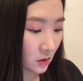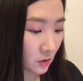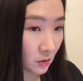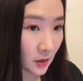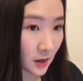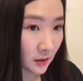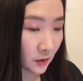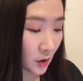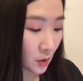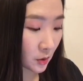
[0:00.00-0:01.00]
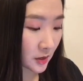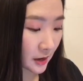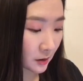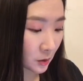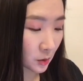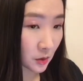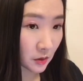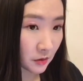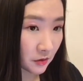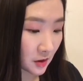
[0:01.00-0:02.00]
you kind of go down
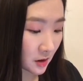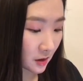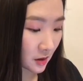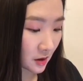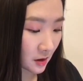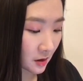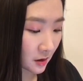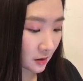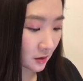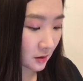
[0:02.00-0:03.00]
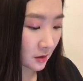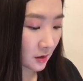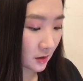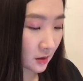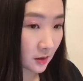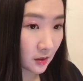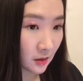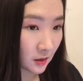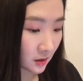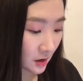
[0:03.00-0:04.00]
towards her feet, they
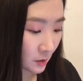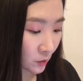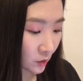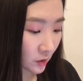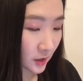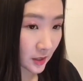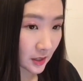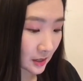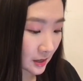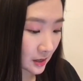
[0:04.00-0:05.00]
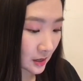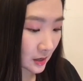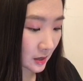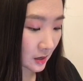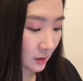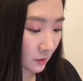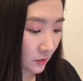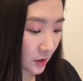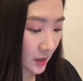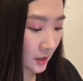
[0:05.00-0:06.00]
stay pretty
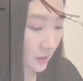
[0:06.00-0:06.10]
thick.